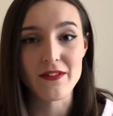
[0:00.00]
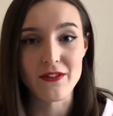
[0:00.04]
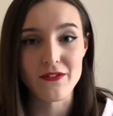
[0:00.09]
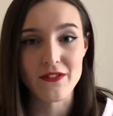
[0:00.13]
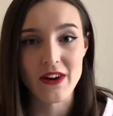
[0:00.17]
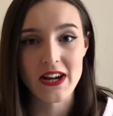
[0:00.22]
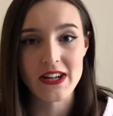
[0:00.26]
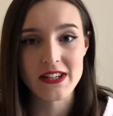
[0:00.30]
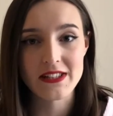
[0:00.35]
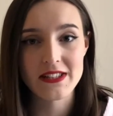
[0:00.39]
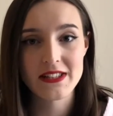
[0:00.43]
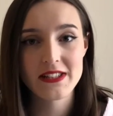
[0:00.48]

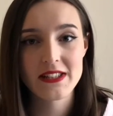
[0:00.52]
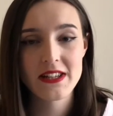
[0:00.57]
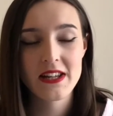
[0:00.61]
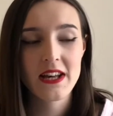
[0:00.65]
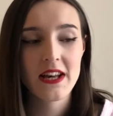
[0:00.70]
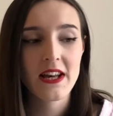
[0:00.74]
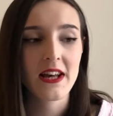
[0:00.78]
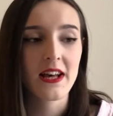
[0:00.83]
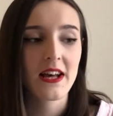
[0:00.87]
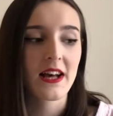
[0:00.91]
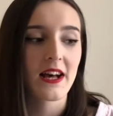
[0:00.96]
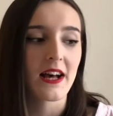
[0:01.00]
read.
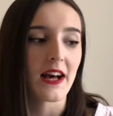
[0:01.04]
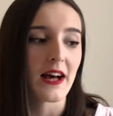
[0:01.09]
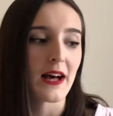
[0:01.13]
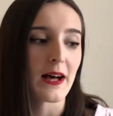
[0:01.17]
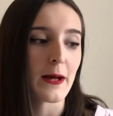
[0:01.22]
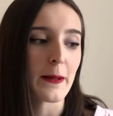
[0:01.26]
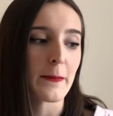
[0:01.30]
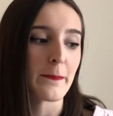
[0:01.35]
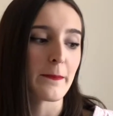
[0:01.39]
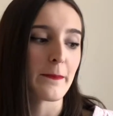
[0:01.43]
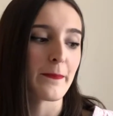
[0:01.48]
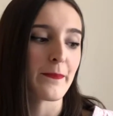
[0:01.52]

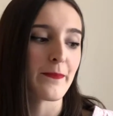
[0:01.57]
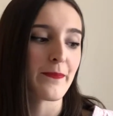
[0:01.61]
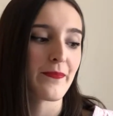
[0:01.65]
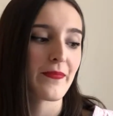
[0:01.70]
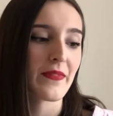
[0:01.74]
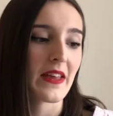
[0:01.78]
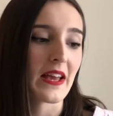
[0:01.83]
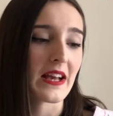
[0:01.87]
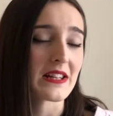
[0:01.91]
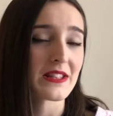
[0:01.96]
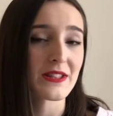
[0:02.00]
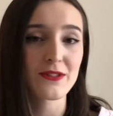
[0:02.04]

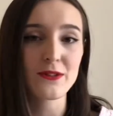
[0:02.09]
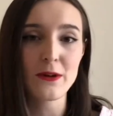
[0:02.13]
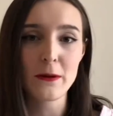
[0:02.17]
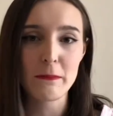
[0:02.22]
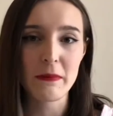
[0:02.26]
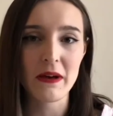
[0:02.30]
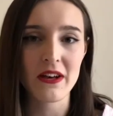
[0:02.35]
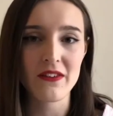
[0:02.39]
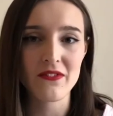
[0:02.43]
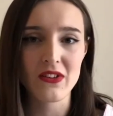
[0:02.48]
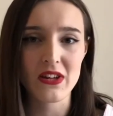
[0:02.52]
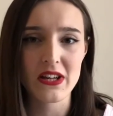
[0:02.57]
It's not
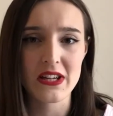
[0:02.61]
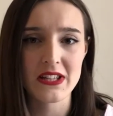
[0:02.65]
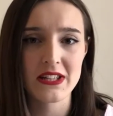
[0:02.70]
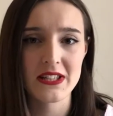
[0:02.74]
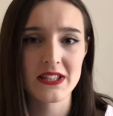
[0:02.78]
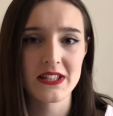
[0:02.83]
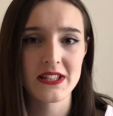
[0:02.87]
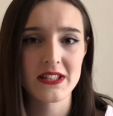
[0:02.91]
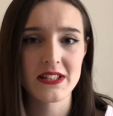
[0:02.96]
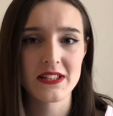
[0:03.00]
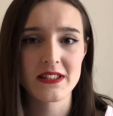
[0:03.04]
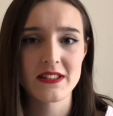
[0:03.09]

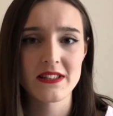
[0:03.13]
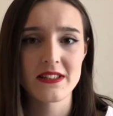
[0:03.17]
perfect.